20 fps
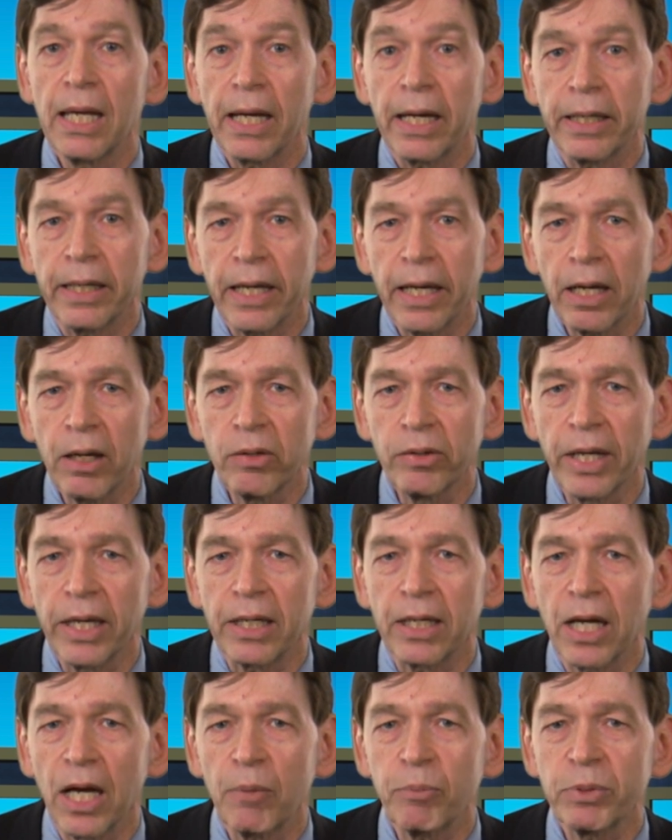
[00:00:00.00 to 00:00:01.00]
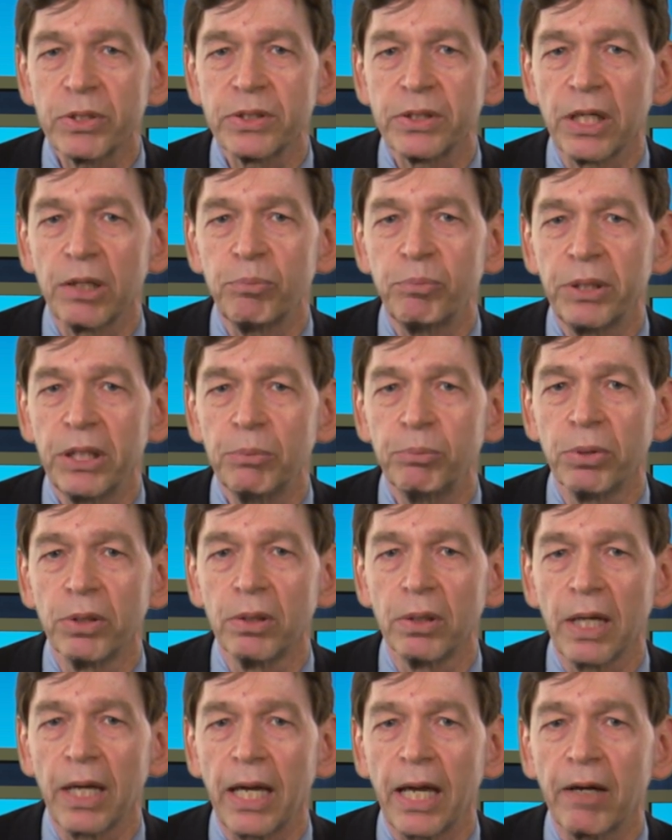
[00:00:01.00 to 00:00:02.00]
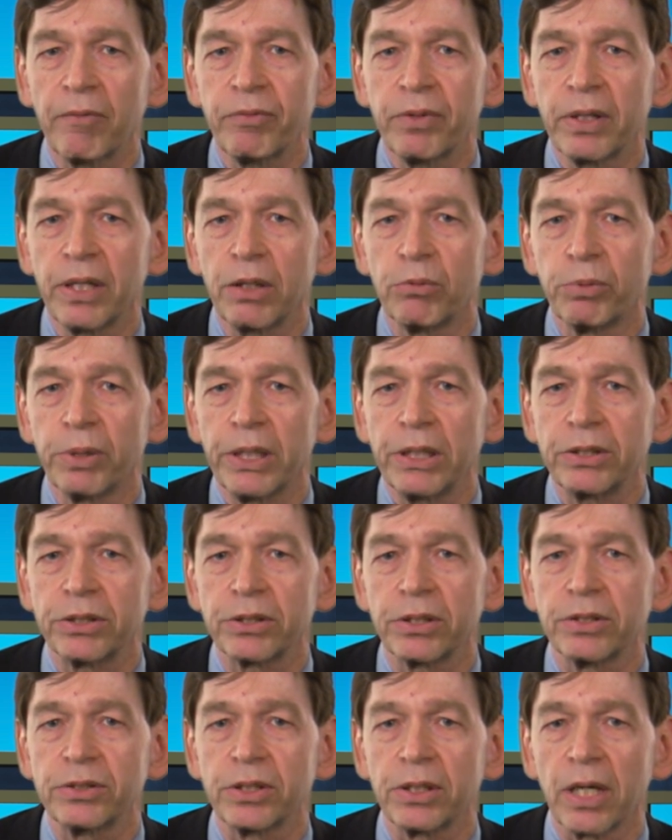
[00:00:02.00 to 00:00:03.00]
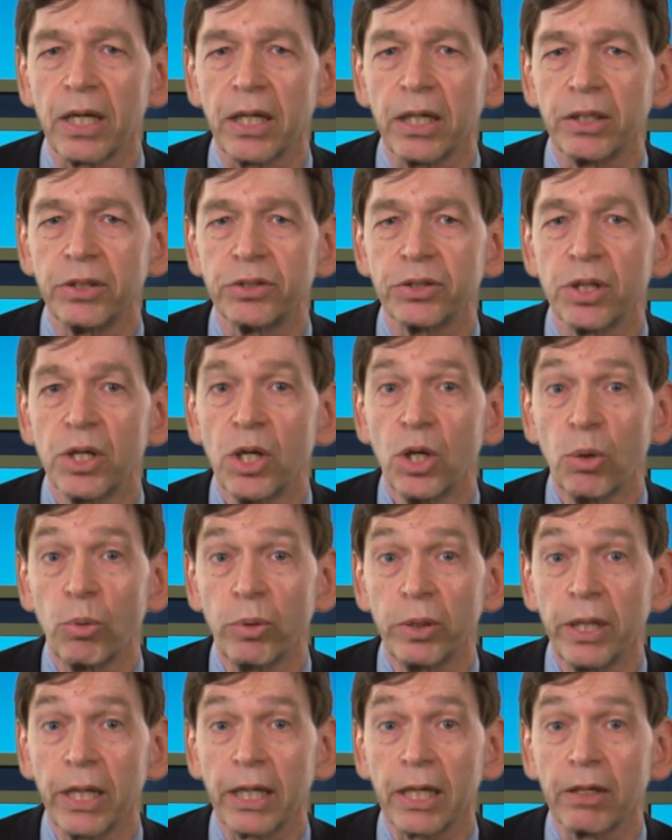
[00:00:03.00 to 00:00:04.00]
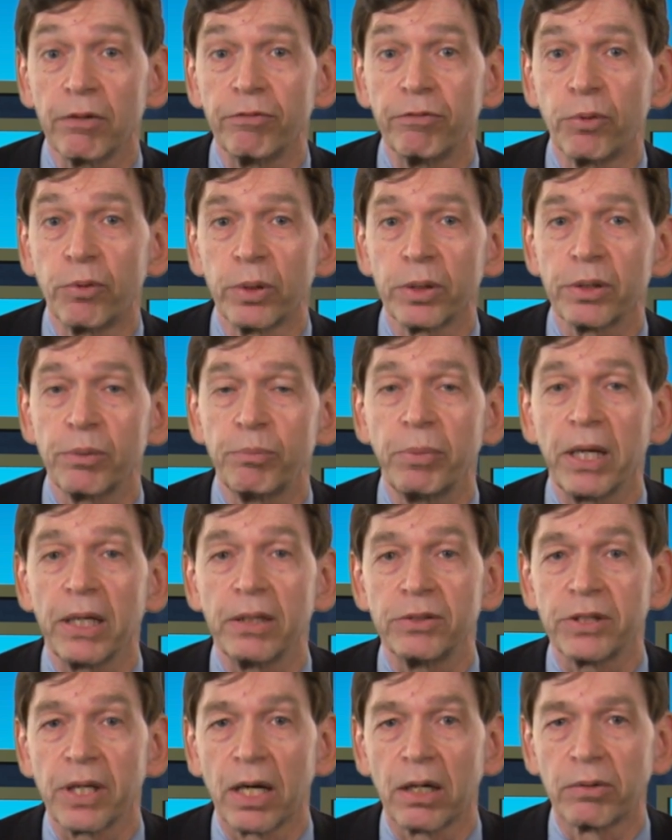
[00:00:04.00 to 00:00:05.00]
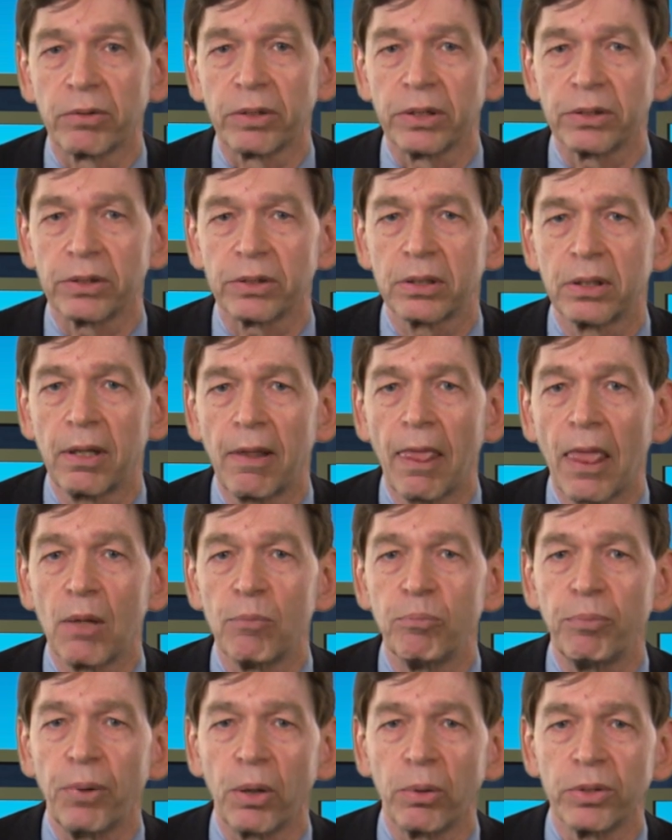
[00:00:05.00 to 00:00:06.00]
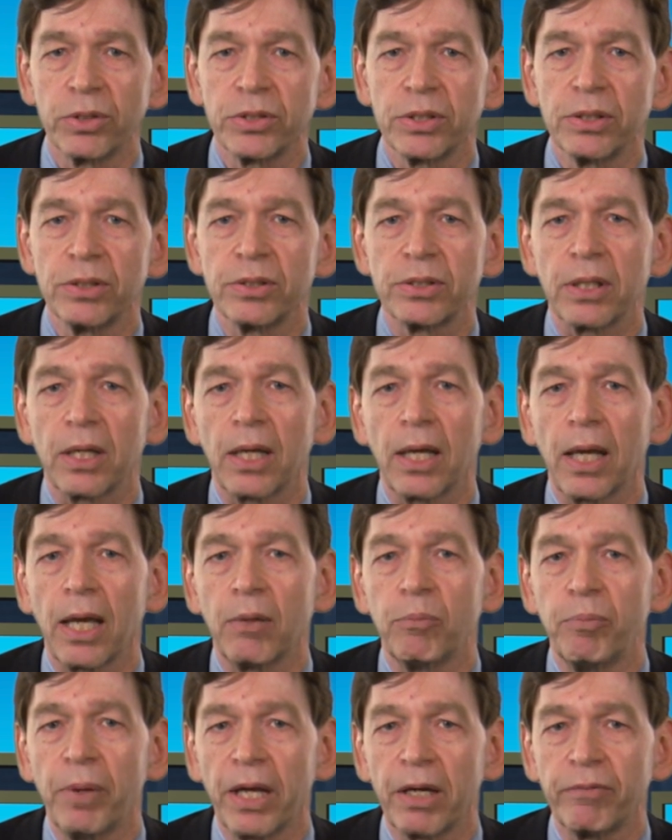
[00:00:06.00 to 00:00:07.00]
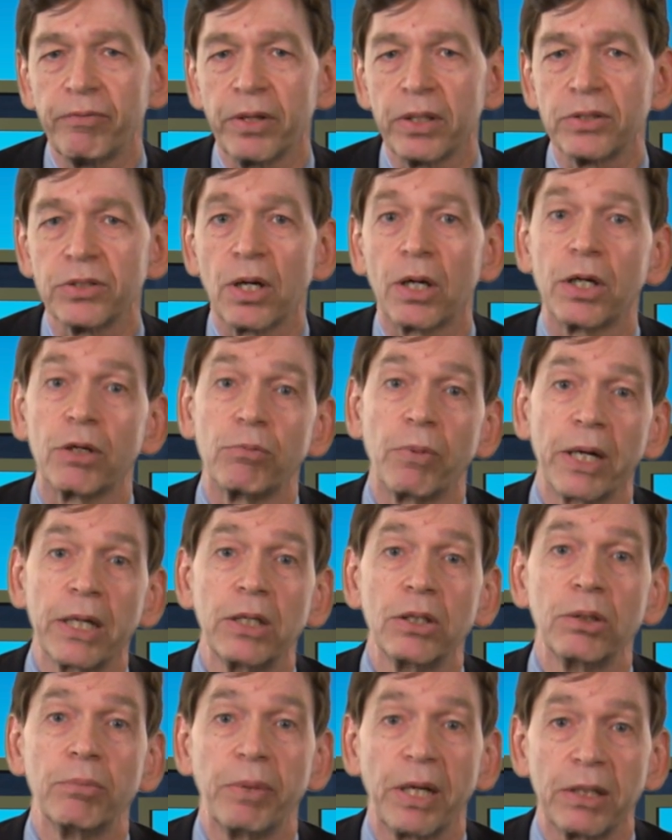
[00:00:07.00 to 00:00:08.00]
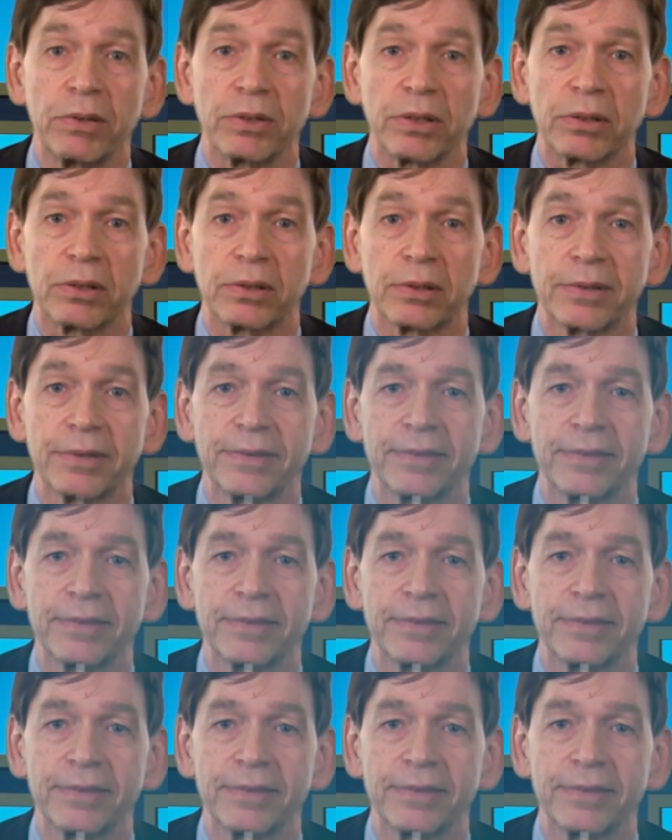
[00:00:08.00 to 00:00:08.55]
and how they compensate people after they reach the stage when they can afford to pay salaries, bonuses, and benefits on a regular basis.